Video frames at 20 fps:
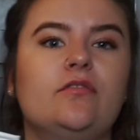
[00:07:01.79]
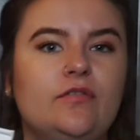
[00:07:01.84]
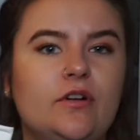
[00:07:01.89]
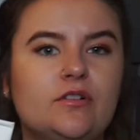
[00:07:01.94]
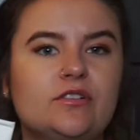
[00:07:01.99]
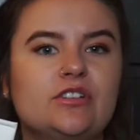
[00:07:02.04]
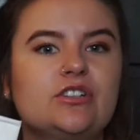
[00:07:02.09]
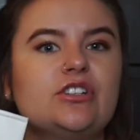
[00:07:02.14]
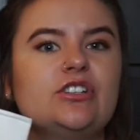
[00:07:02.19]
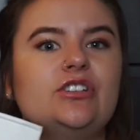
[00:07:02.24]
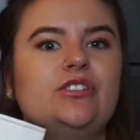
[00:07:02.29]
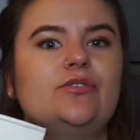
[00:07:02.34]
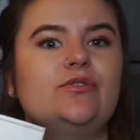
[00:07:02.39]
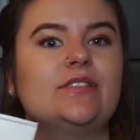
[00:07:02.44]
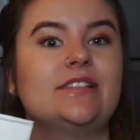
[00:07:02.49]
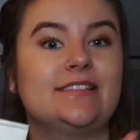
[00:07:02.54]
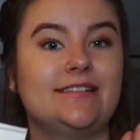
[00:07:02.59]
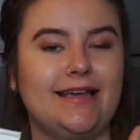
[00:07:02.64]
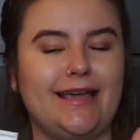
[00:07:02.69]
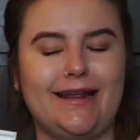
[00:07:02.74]
Frozen 2
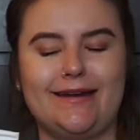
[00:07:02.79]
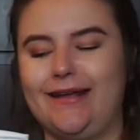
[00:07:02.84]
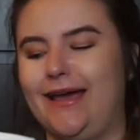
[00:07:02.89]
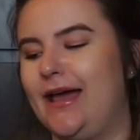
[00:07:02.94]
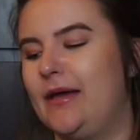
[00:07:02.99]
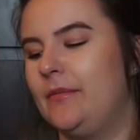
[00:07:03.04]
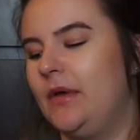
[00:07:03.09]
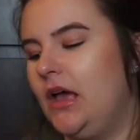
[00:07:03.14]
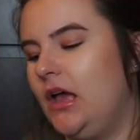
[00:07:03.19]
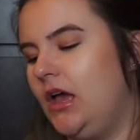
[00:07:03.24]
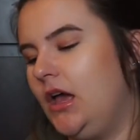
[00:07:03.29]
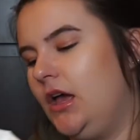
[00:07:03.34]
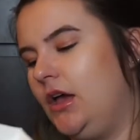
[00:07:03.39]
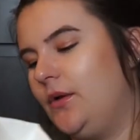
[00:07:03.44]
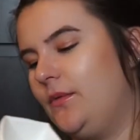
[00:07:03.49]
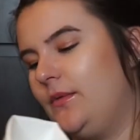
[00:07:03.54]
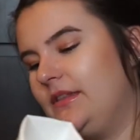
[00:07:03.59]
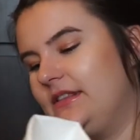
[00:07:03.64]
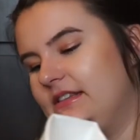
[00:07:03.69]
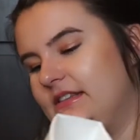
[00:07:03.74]
the second time
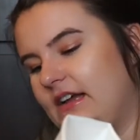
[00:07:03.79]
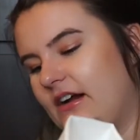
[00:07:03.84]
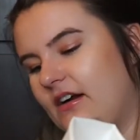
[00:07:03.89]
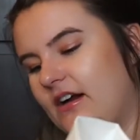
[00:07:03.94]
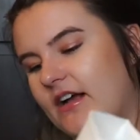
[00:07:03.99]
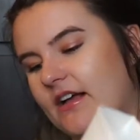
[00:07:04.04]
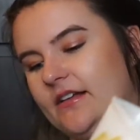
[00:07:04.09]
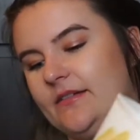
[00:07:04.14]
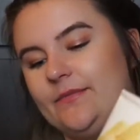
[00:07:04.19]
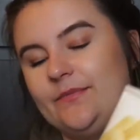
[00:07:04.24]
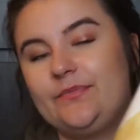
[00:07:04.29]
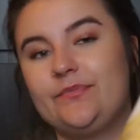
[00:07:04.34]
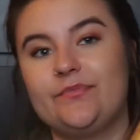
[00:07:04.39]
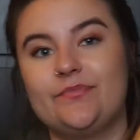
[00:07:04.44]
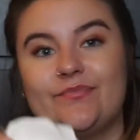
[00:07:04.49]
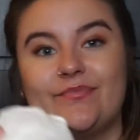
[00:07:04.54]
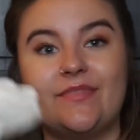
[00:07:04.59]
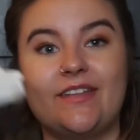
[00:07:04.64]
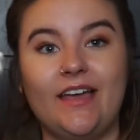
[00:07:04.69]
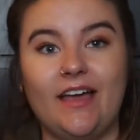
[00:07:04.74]
with Sarah.
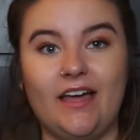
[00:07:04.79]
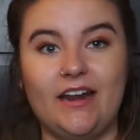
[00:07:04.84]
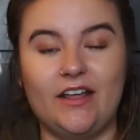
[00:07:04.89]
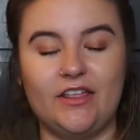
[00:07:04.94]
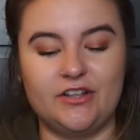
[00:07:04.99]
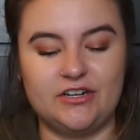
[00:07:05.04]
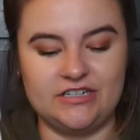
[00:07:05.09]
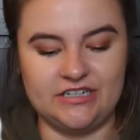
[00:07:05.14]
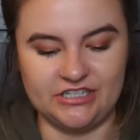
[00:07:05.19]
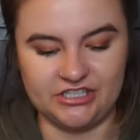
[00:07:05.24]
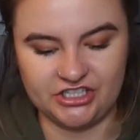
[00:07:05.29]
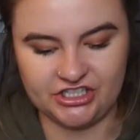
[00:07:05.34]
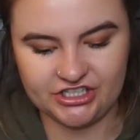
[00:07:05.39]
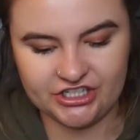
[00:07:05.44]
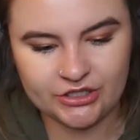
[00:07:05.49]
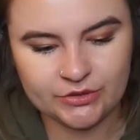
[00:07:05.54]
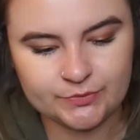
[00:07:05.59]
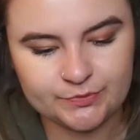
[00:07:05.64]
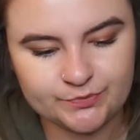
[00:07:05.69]
Another tissue.